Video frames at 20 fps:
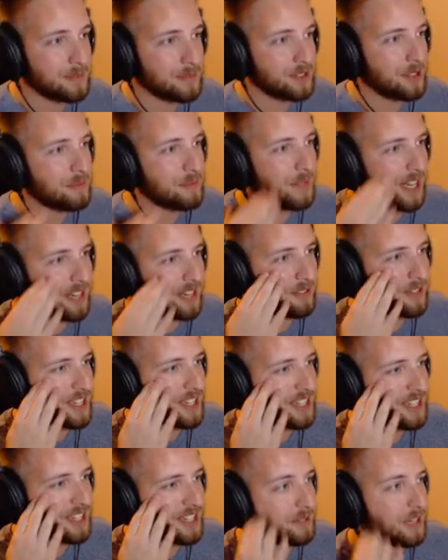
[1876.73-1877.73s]
So I'm paying
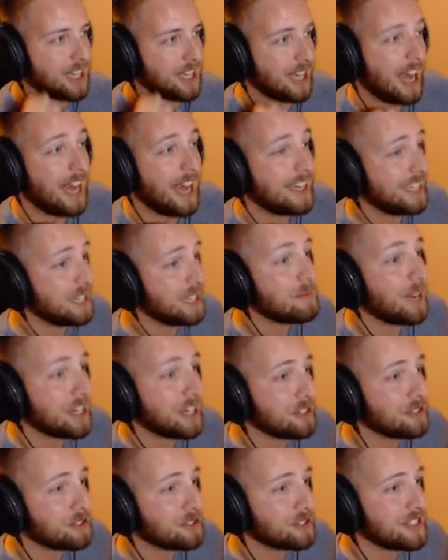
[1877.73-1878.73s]
rent. I'm like, I need to buy
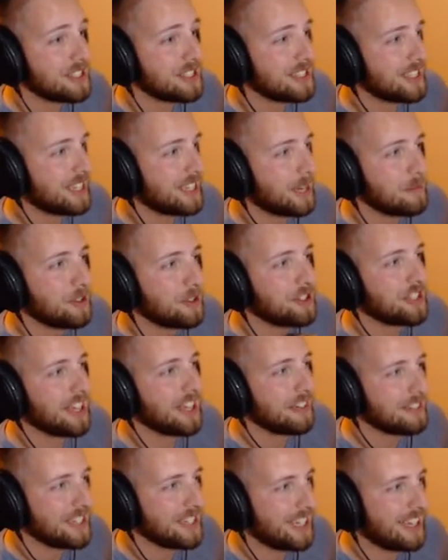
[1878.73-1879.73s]
groceries, and I'm cooking
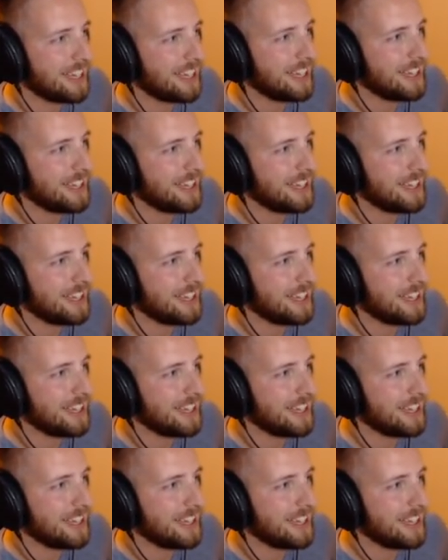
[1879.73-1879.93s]
every day.